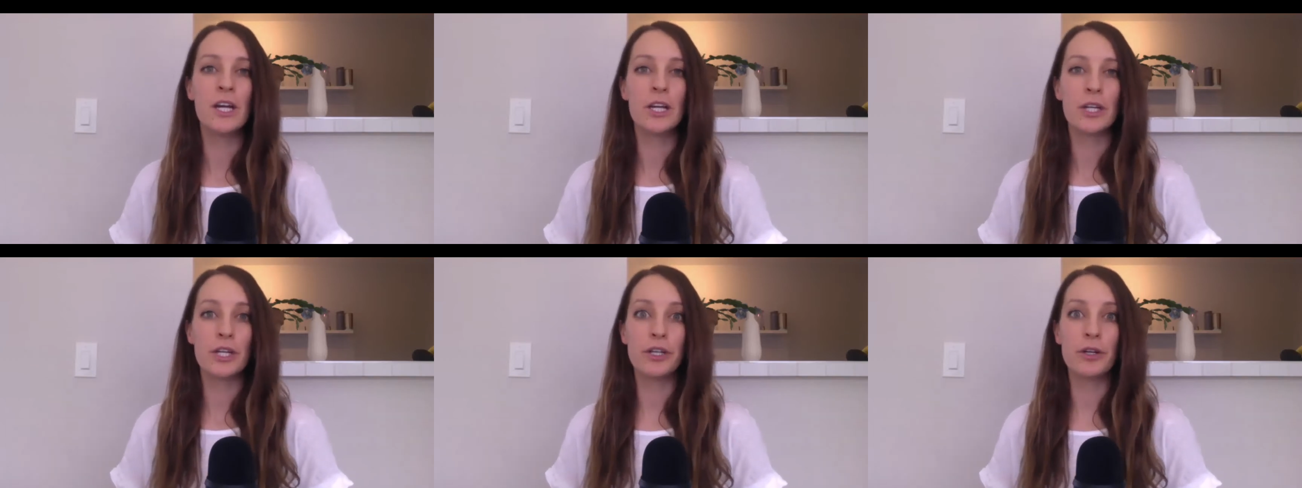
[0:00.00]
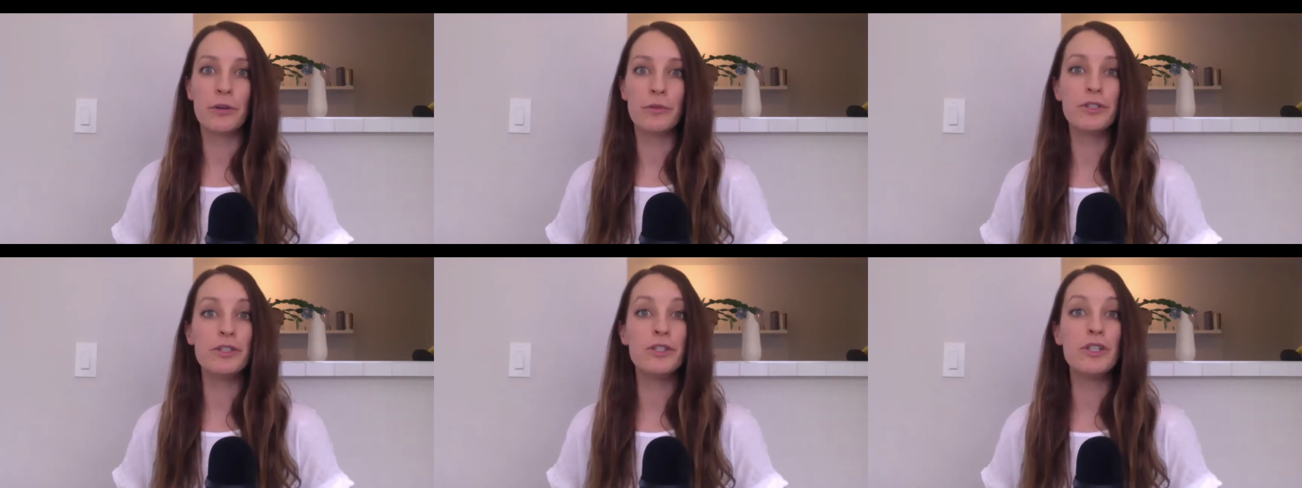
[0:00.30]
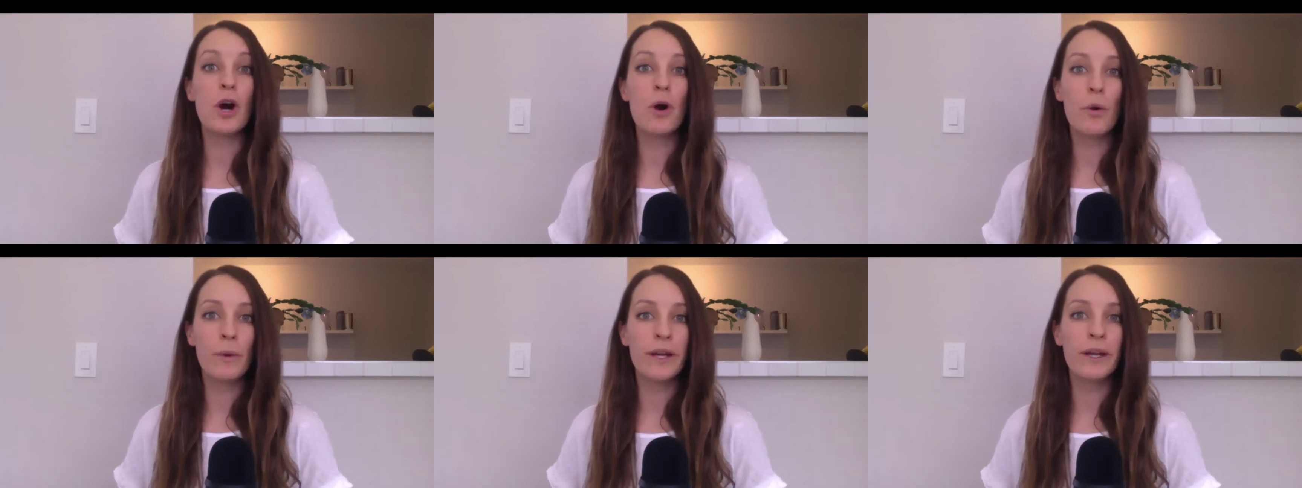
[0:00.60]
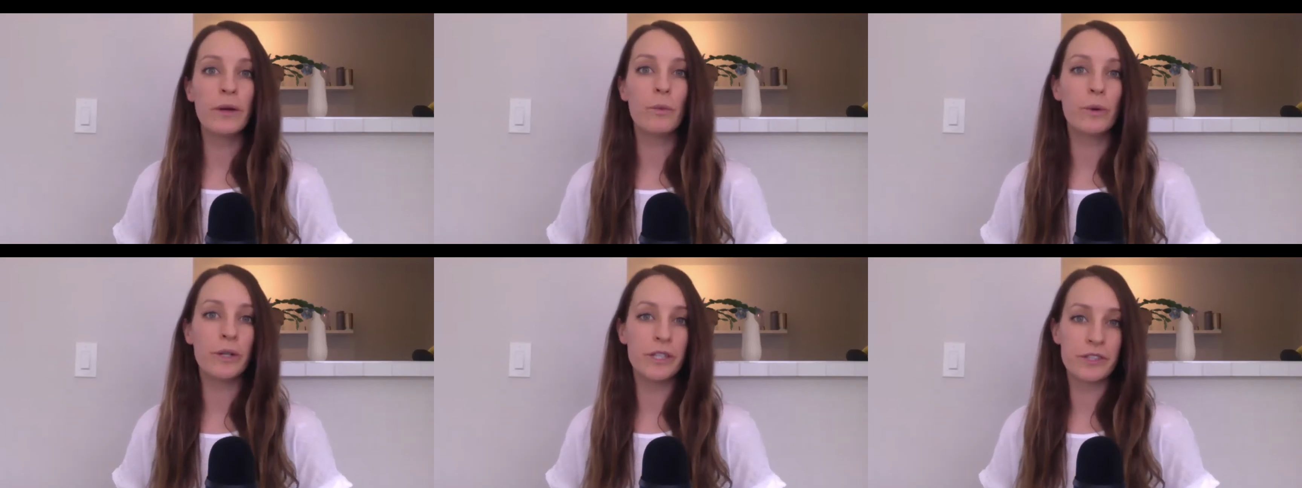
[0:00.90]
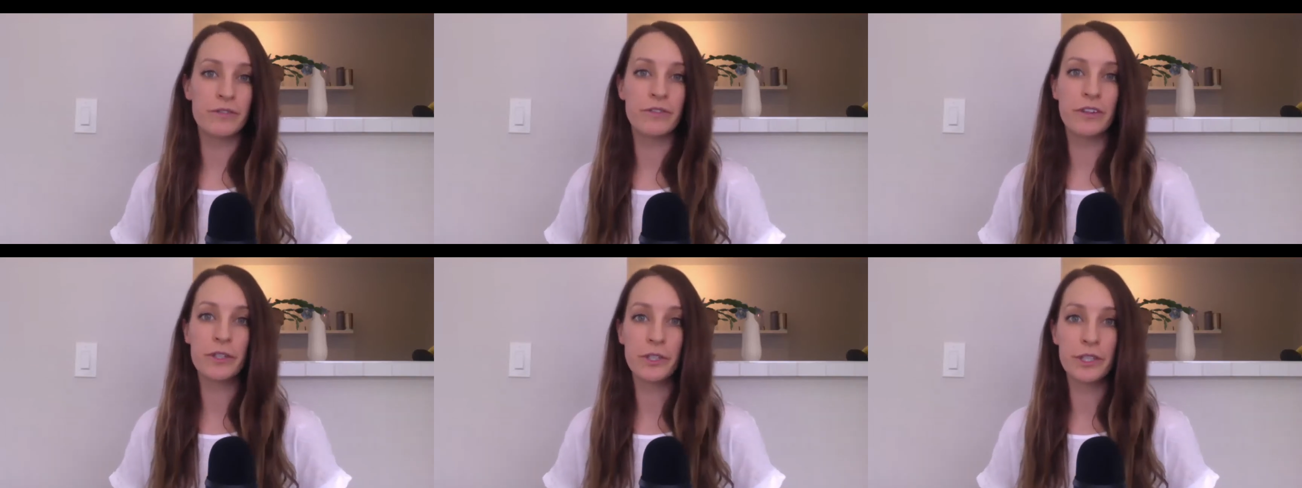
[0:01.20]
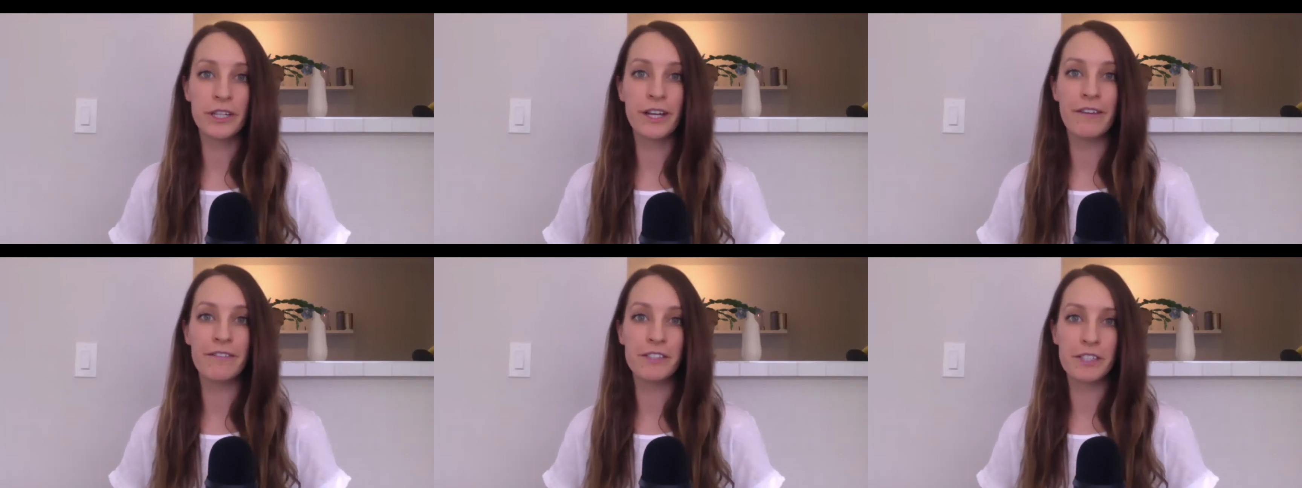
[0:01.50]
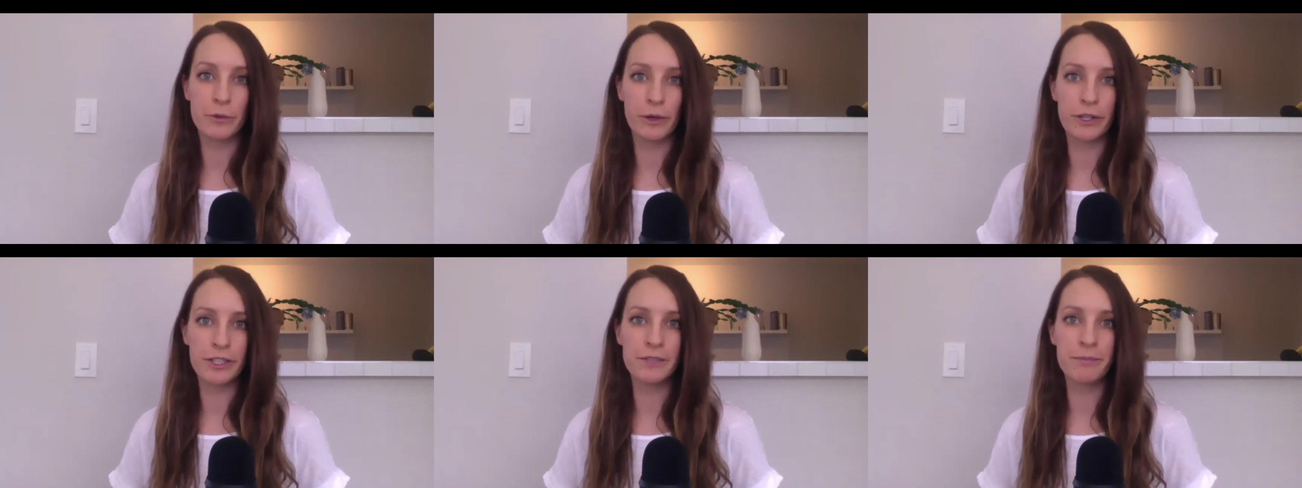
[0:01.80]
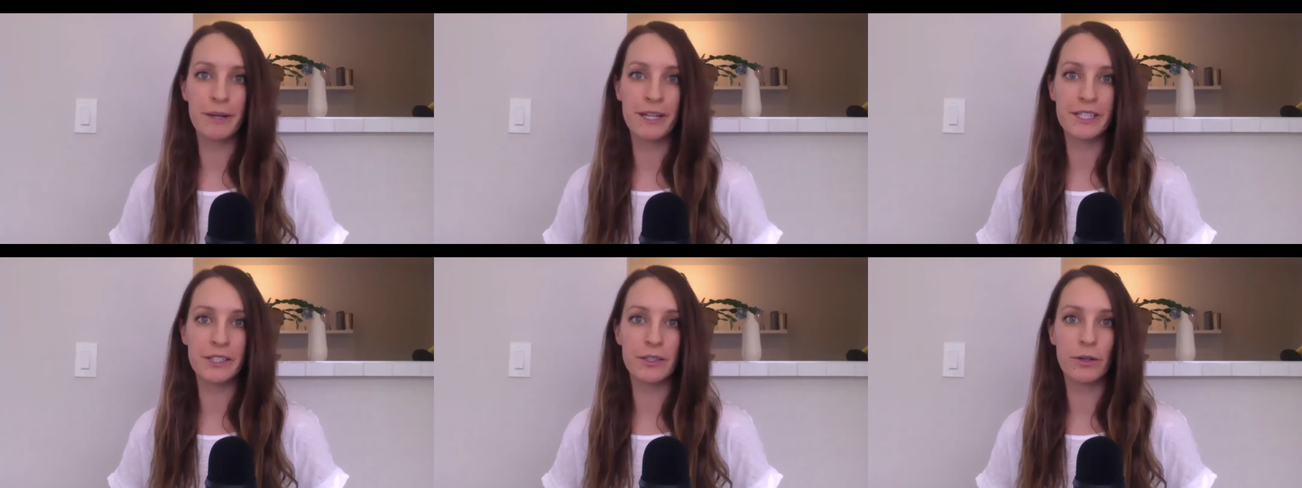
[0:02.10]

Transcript: you know knowing which version of Squarespace